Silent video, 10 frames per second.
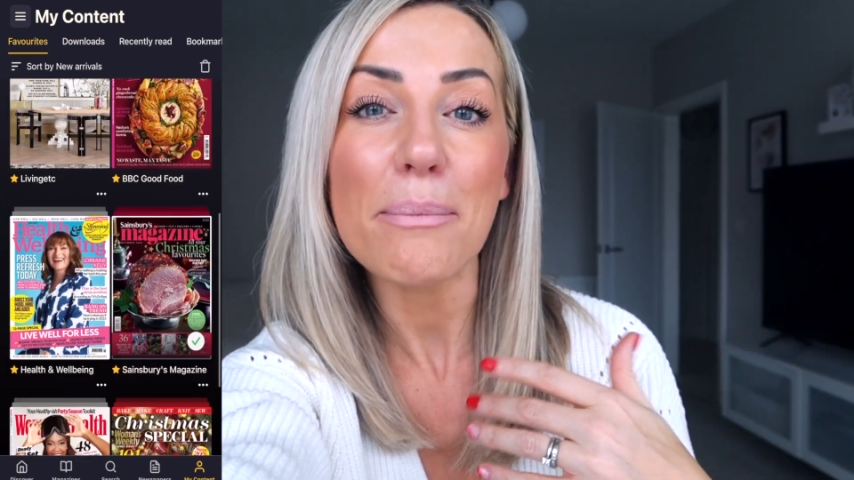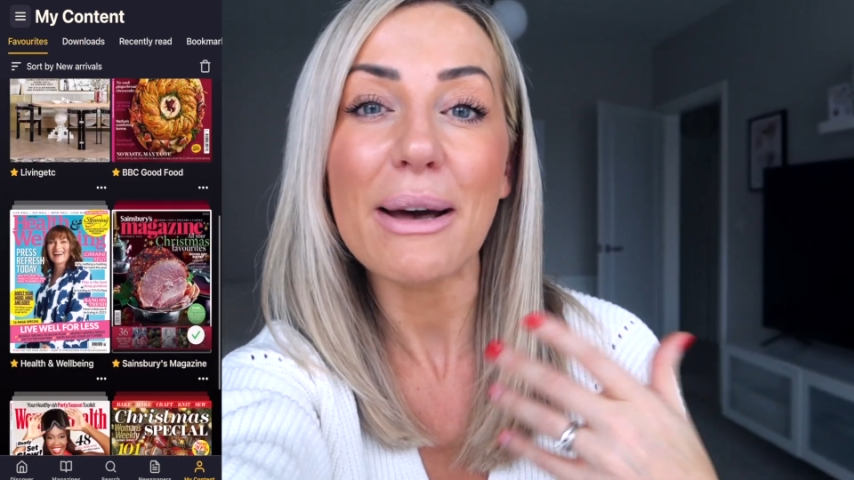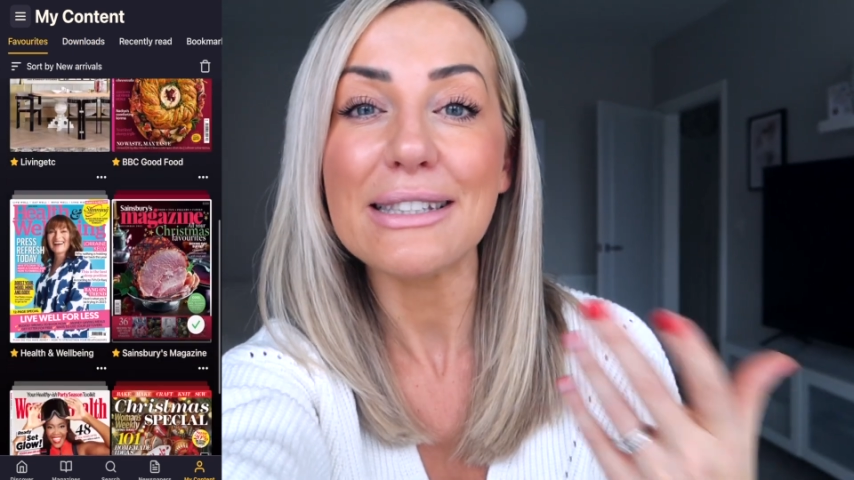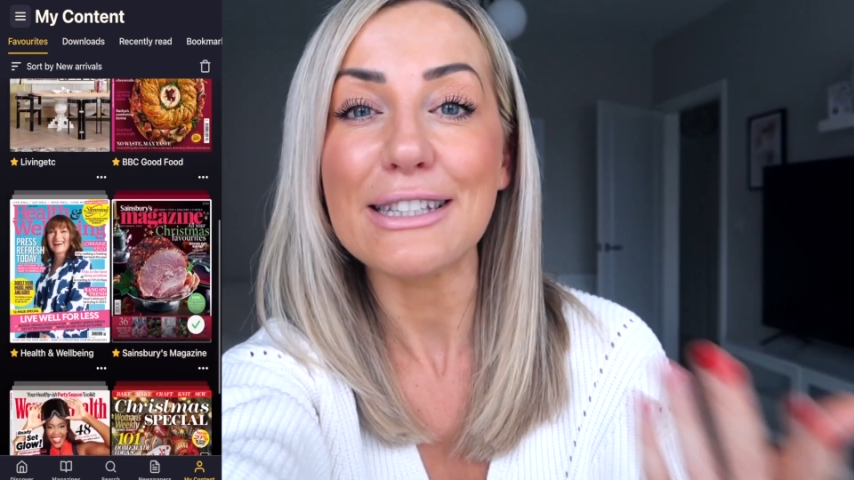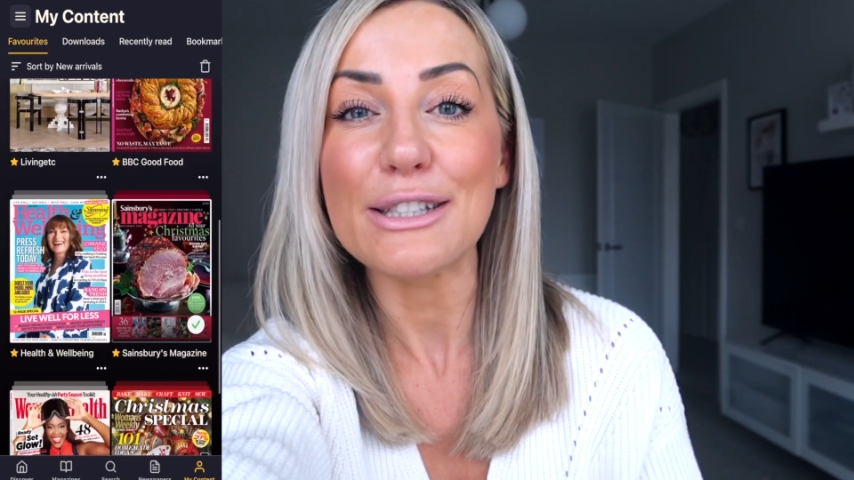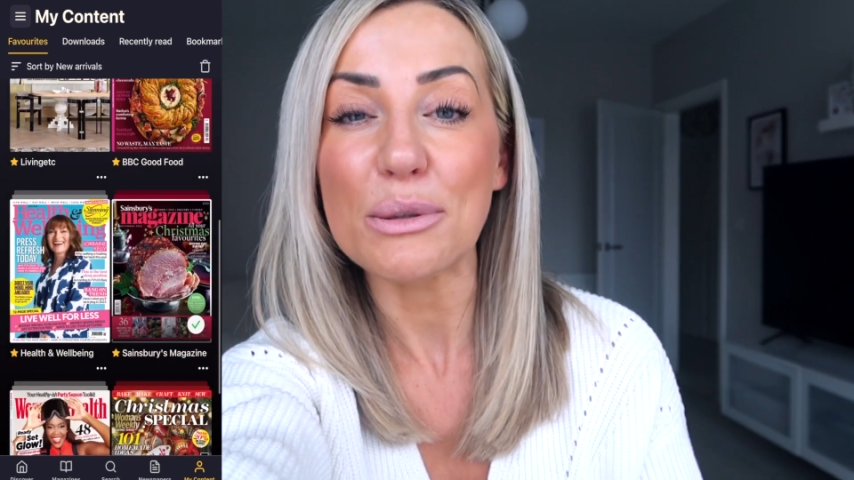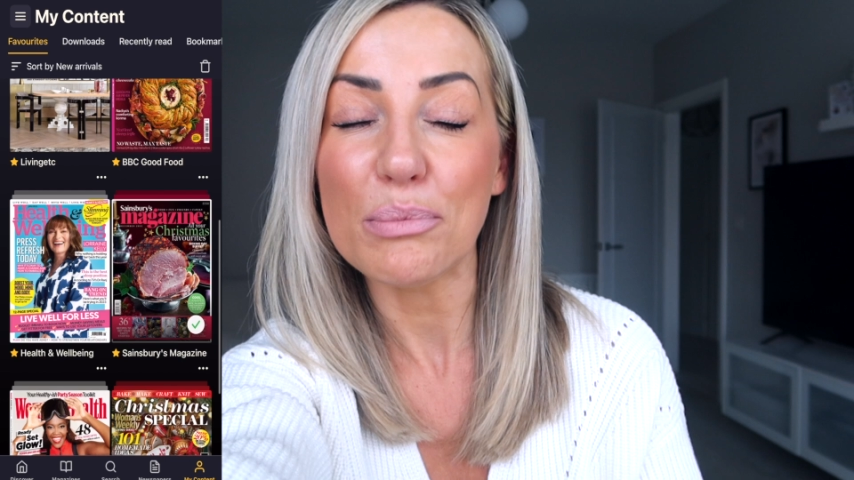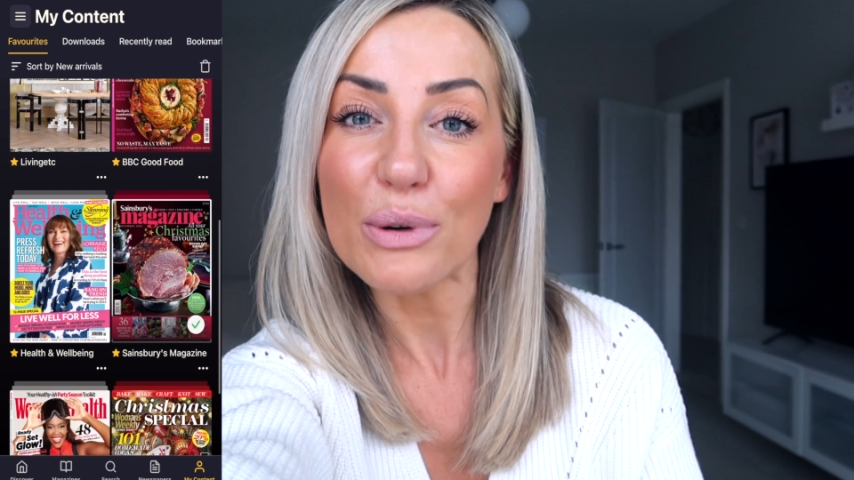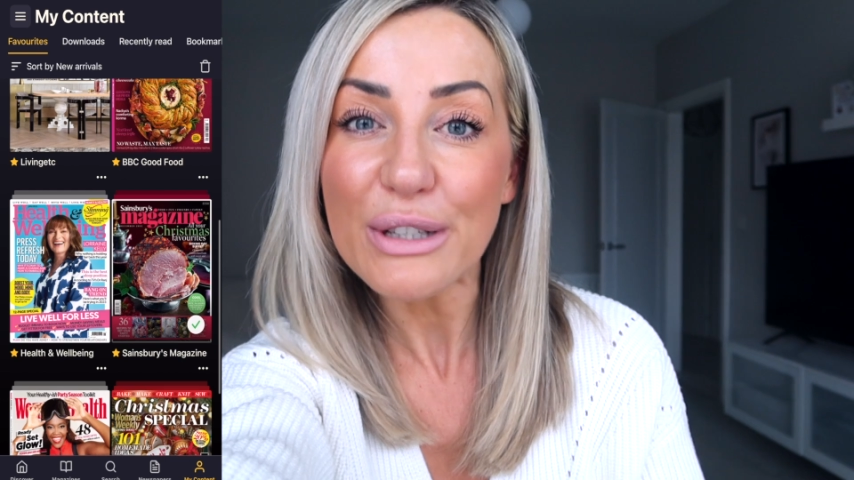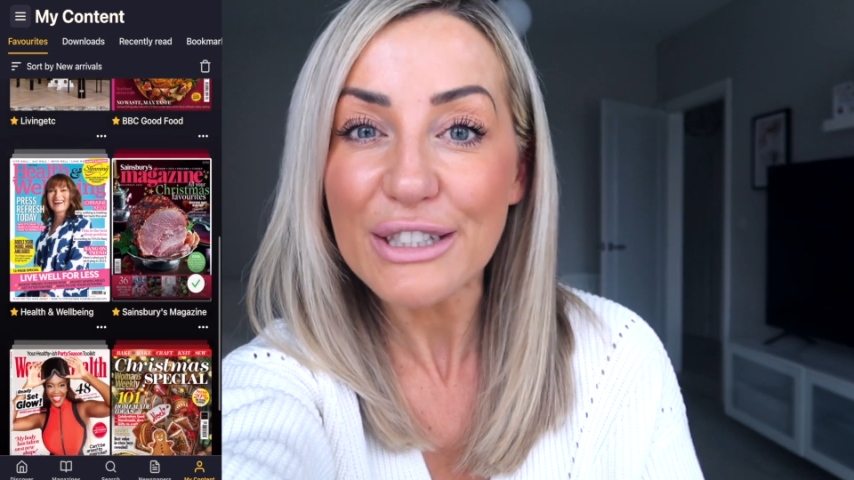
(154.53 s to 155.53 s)
magazines the
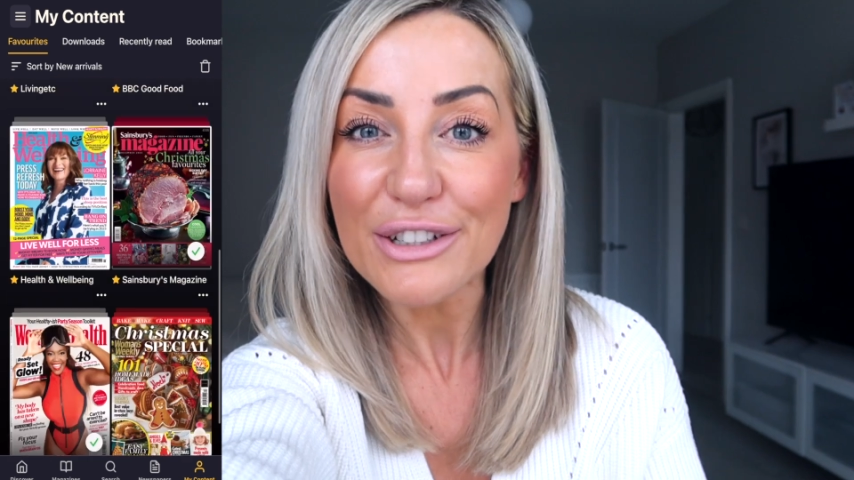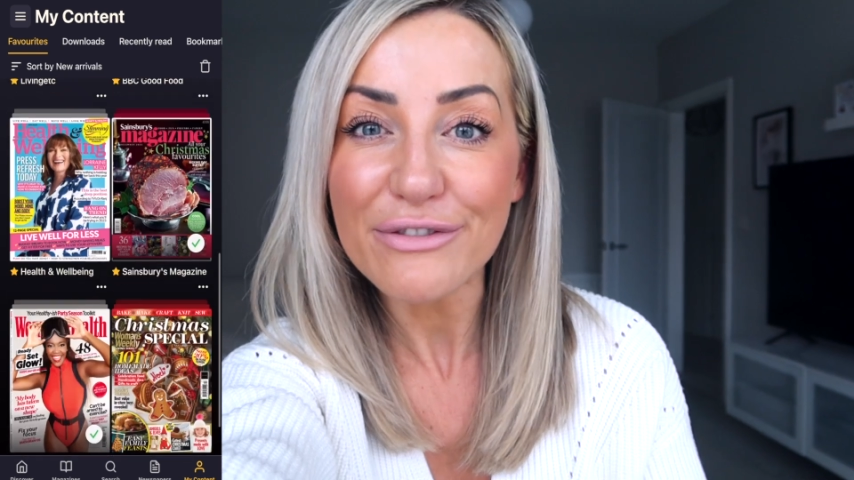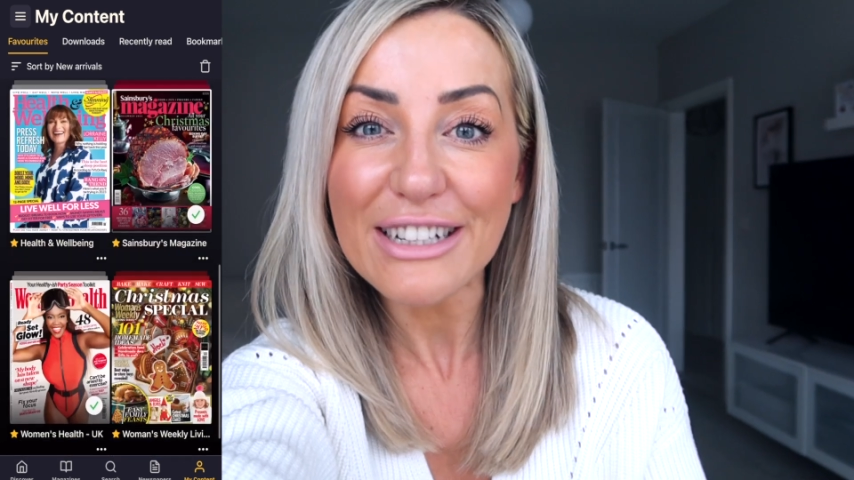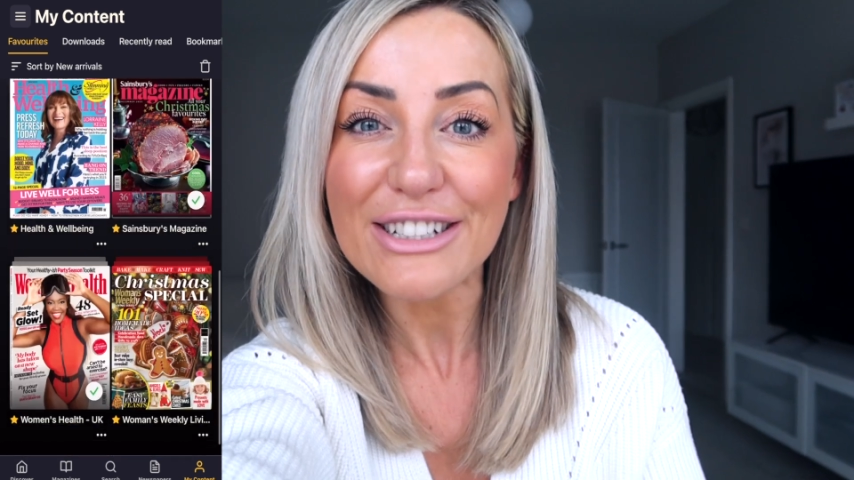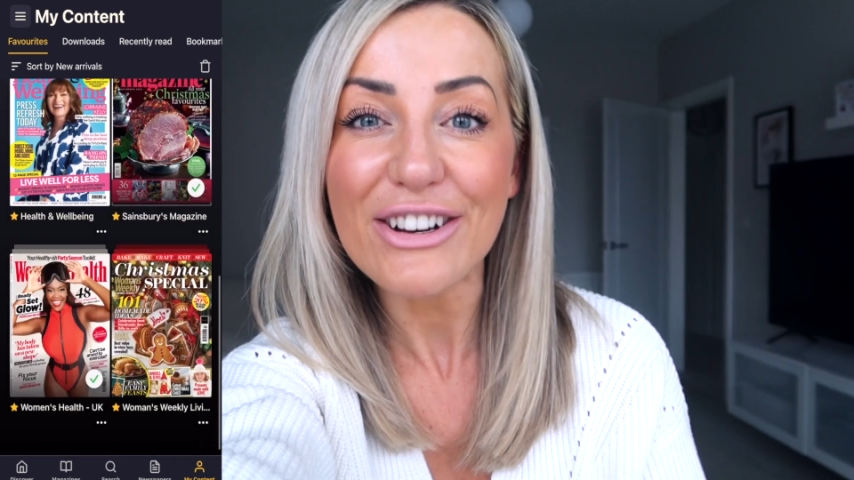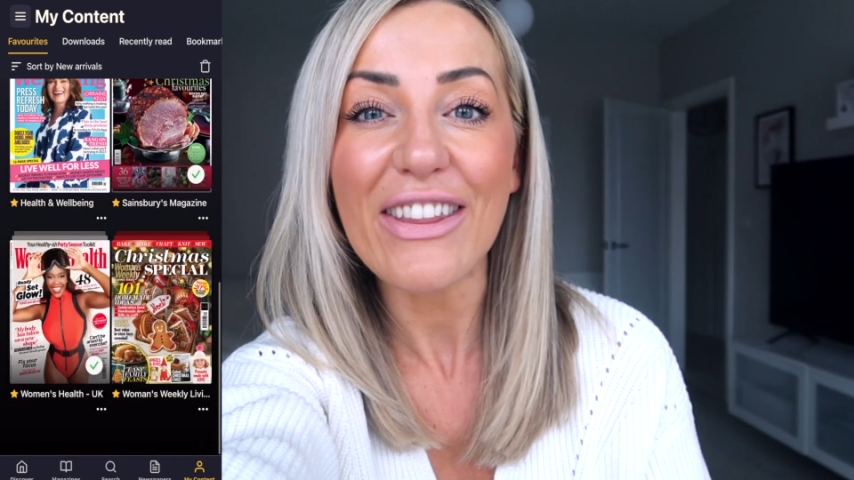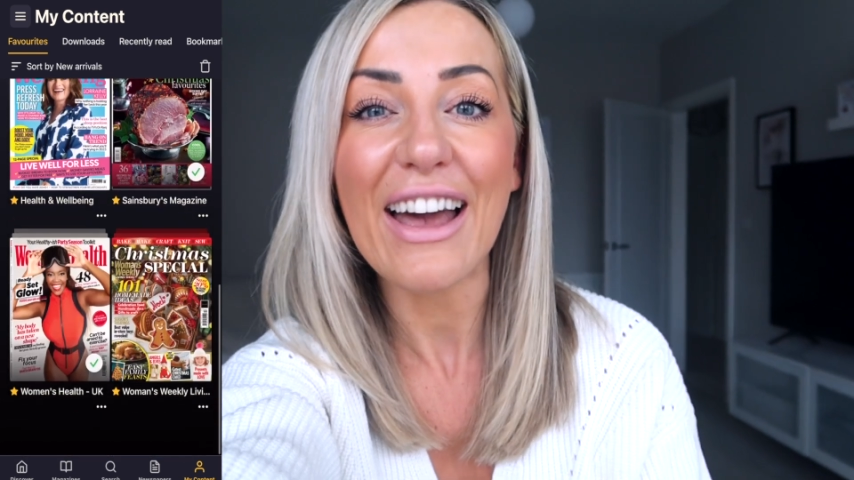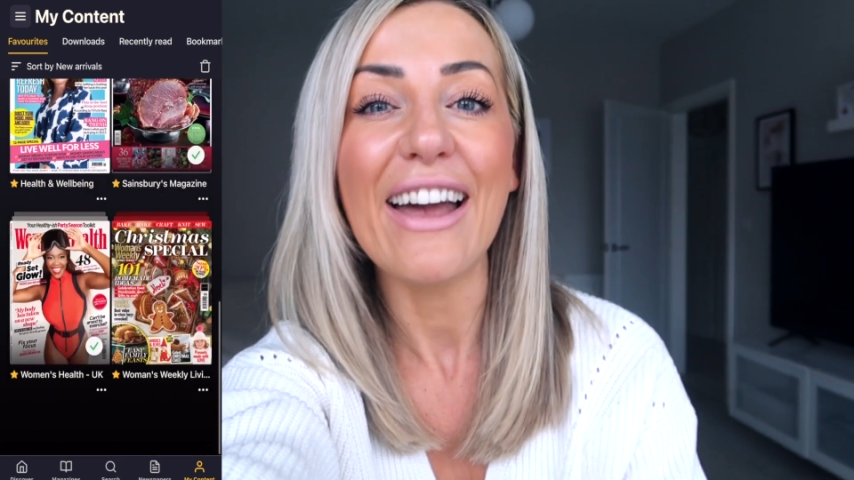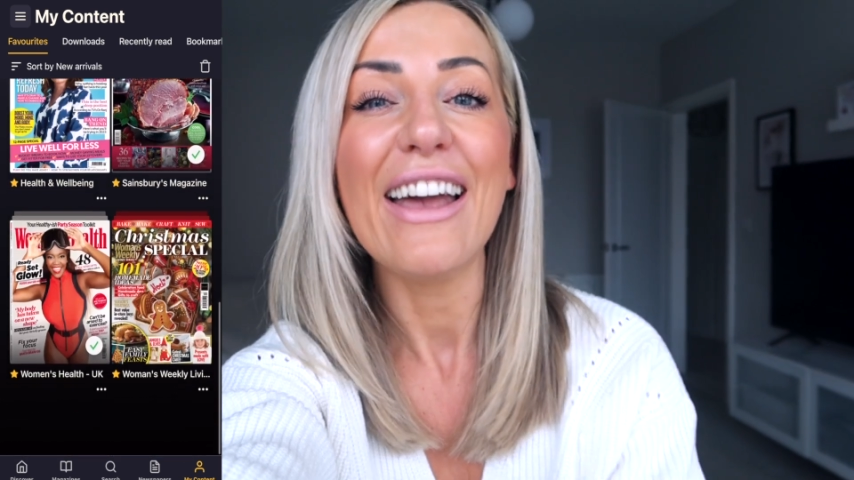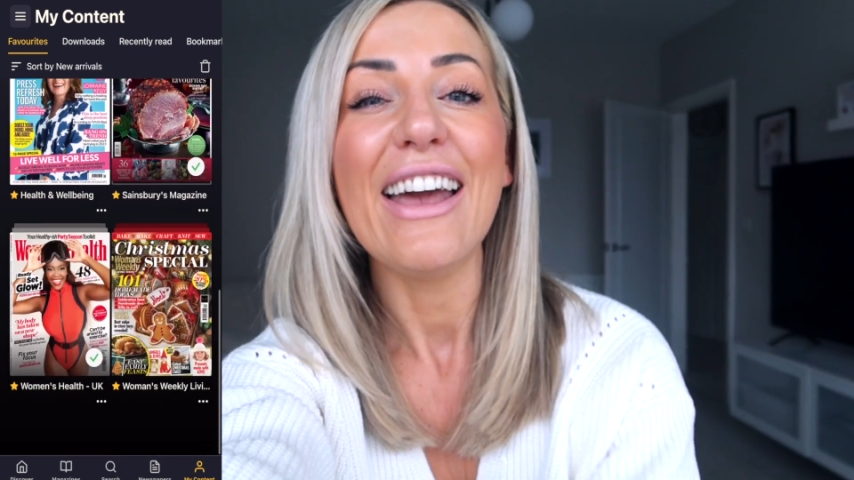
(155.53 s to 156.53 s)
boys can read on there.